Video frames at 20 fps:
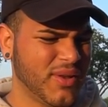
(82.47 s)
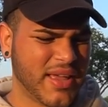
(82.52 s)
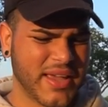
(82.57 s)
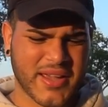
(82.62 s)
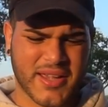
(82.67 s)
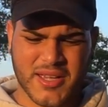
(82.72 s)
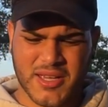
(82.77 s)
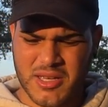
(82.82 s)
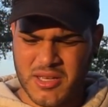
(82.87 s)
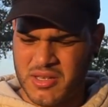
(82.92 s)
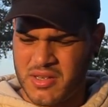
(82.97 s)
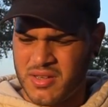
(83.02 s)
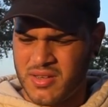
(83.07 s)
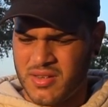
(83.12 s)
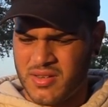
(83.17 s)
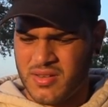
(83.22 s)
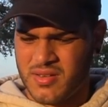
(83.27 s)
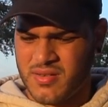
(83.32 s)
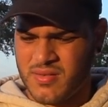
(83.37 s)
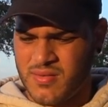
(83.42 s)
like
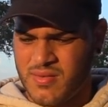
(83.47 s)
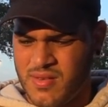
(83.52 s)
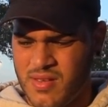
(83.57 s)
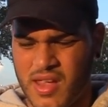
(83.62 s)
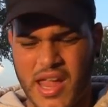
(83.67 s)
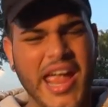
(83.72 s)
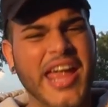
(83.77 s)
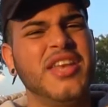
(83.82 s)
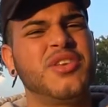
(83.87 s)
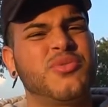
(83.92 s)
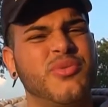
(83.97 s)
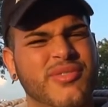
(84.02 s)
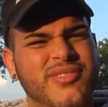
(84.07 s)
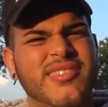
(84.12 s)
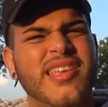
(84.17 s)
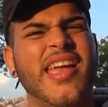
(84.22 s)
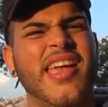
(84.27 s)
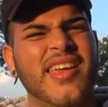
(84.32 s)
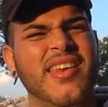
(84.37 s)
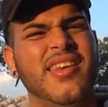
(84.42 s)

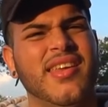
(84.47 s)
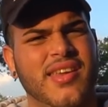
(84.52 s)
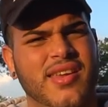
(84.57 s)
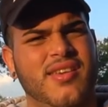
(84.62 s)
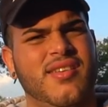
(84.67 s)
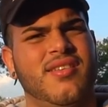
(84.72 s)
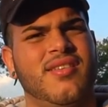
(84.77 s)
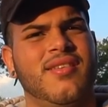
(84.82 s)
entertaining.